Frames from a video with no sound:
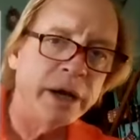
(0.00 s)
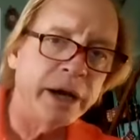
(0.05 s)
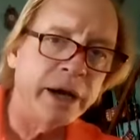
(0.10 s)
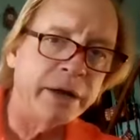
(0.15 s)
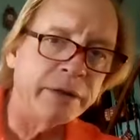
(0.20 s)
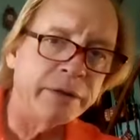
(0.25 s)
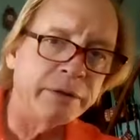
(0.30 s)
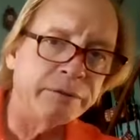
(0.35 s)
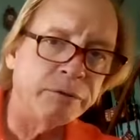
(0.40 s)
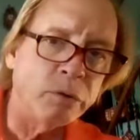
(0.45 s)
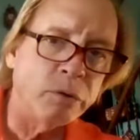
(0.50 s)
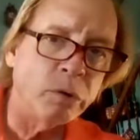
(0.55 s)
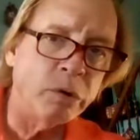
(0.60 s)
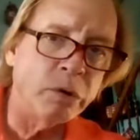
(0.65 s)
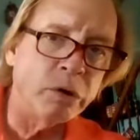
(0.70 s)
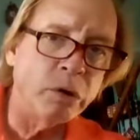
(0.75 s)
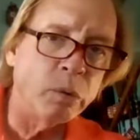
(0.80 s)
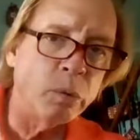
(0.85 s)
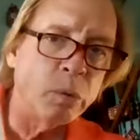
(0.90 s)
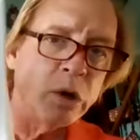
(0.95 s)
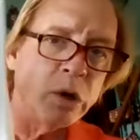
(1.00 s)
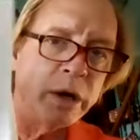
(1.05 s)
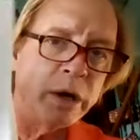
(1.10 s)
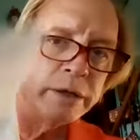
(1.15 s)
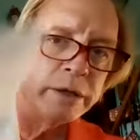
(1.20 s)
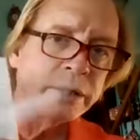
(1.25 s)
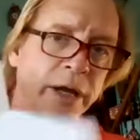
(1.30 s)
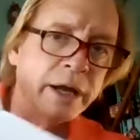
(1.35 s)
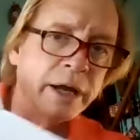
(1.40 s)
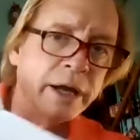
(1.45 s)
and the
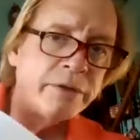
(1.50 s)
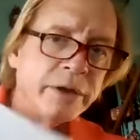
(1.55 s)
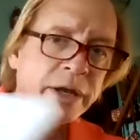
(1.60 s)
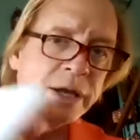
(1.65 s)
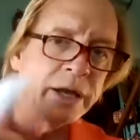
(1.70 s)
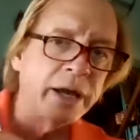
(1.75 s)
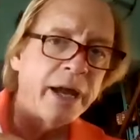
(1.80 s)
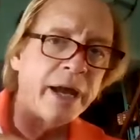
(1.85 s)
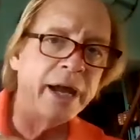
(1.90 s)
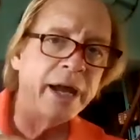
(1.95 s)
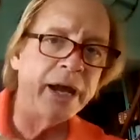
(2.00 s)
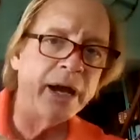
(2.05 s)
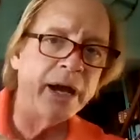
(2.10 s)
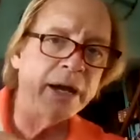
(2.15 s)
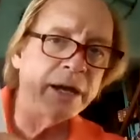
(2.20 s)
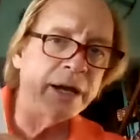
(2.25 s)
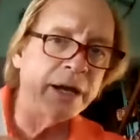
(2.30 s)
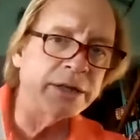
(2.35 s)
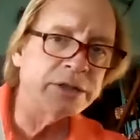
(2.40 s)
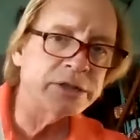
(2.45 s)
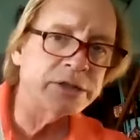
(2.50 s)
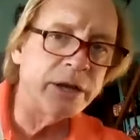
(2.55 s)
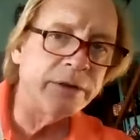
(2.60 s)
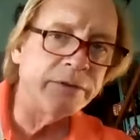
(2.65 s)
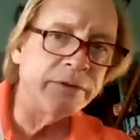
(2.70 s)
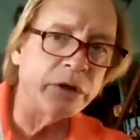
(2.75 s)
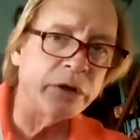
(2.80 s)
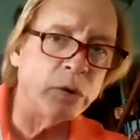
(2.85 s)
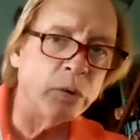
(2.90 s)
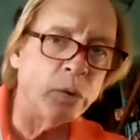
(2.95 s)
401 and the AIA
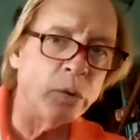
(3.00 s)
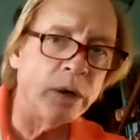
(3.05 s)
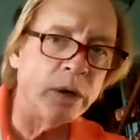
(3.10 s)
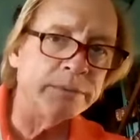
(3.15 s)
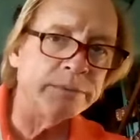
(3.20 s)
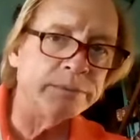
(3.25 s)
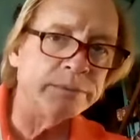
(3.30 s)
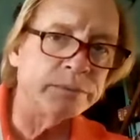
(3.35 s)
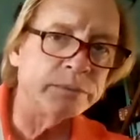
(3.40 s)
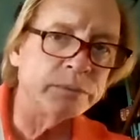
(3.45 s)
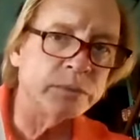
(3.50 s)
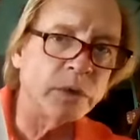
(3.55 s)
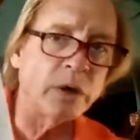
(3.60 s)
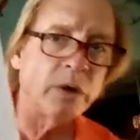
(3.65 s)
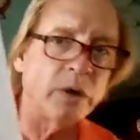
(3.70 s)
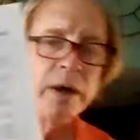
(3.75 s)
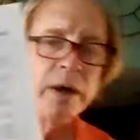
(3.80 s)
701. All